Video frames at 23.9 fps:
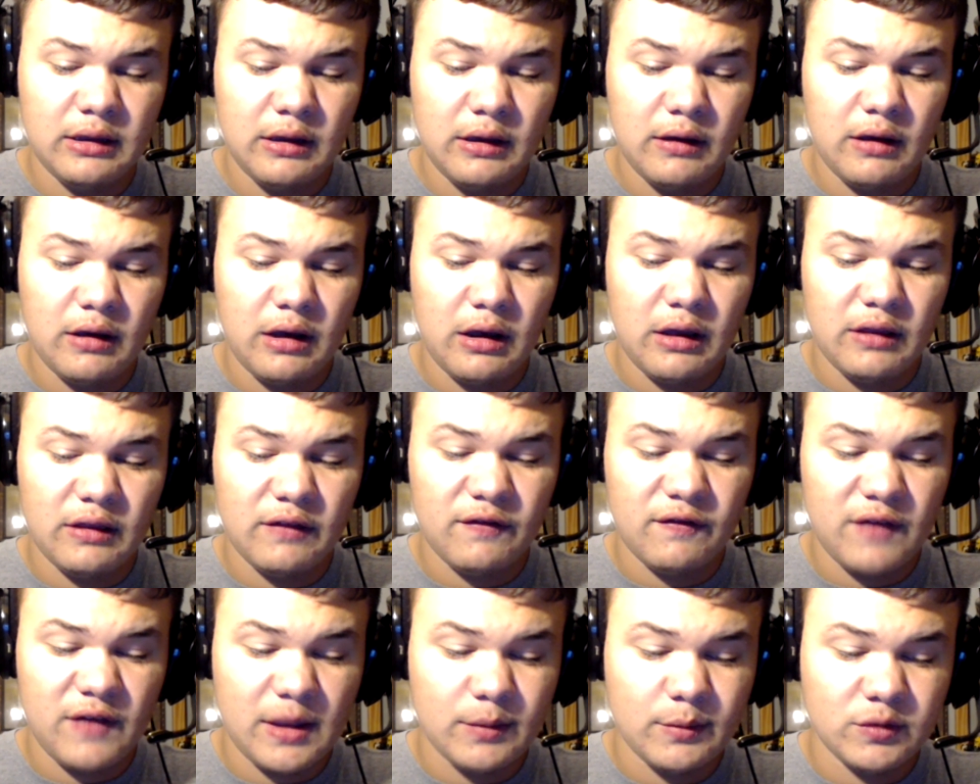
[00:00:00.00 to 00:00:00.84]
The
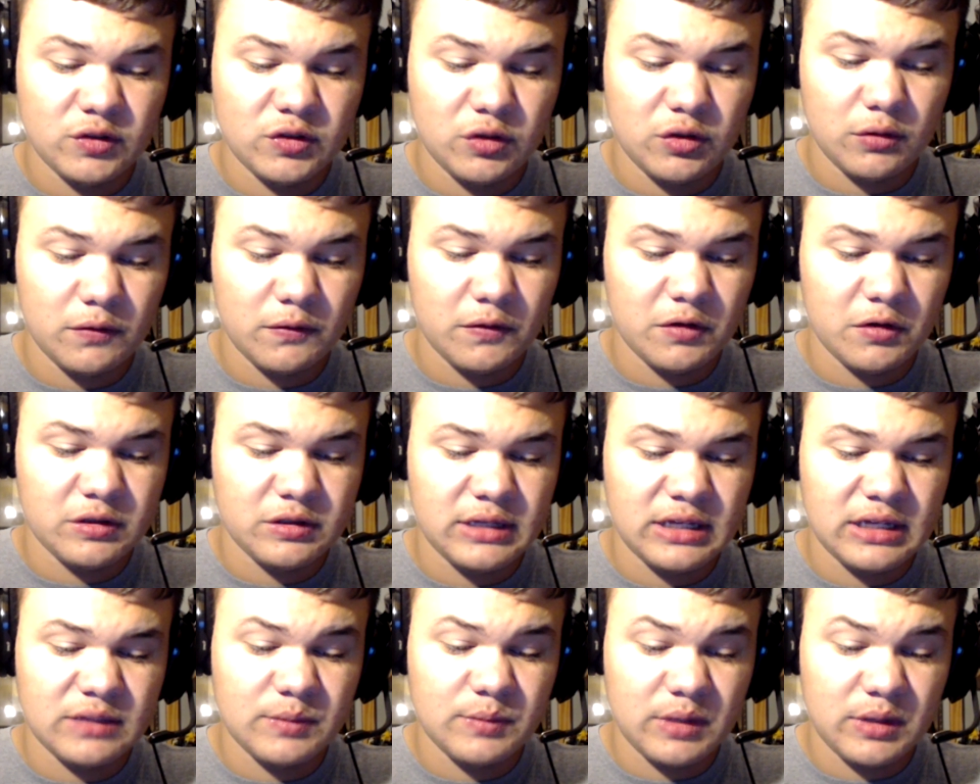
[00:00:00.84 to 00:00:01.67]
Fables universe
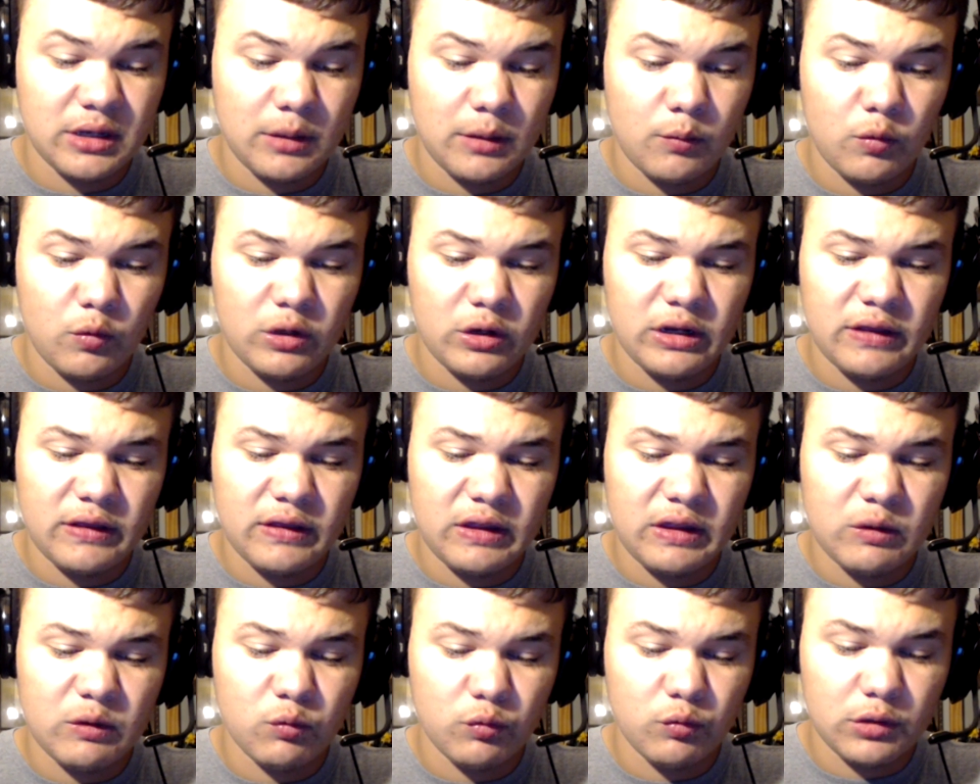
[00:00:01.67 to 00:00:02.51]
has become one of
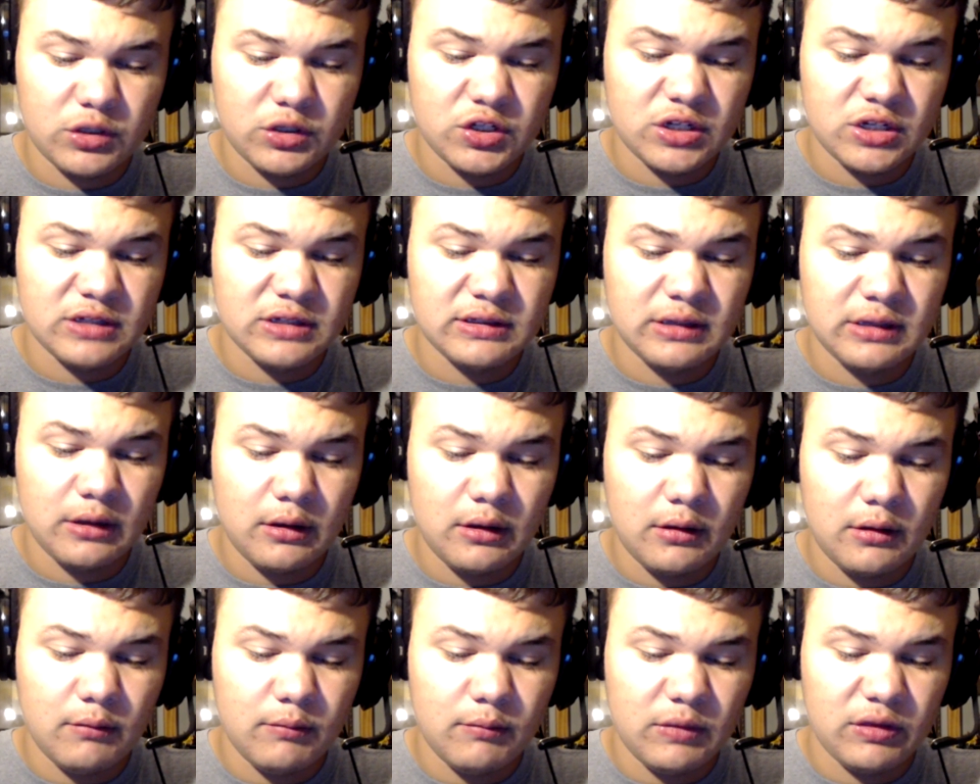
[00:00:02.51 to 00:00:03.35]
the richest
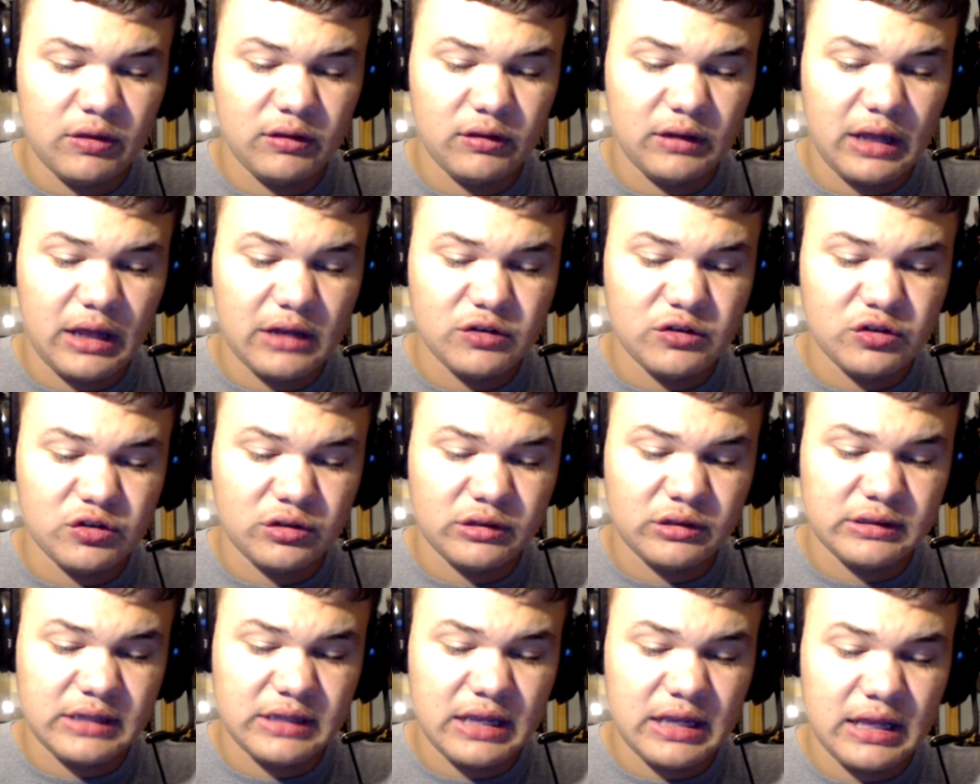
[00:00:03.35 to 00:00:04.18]

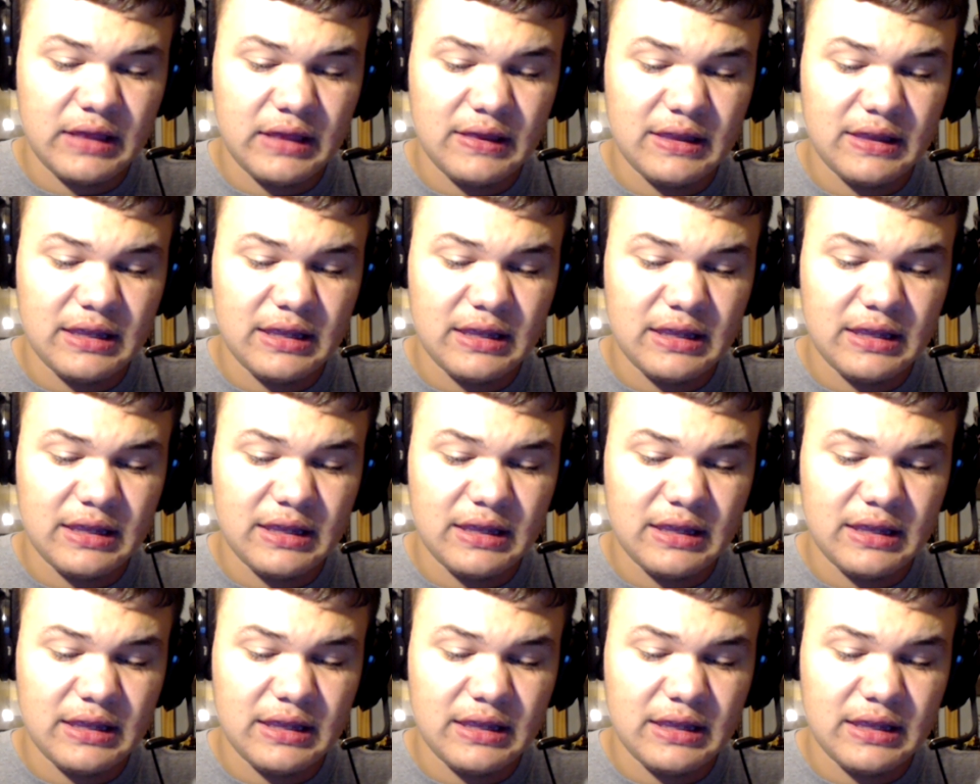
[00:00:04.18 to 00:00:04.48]
mythologies in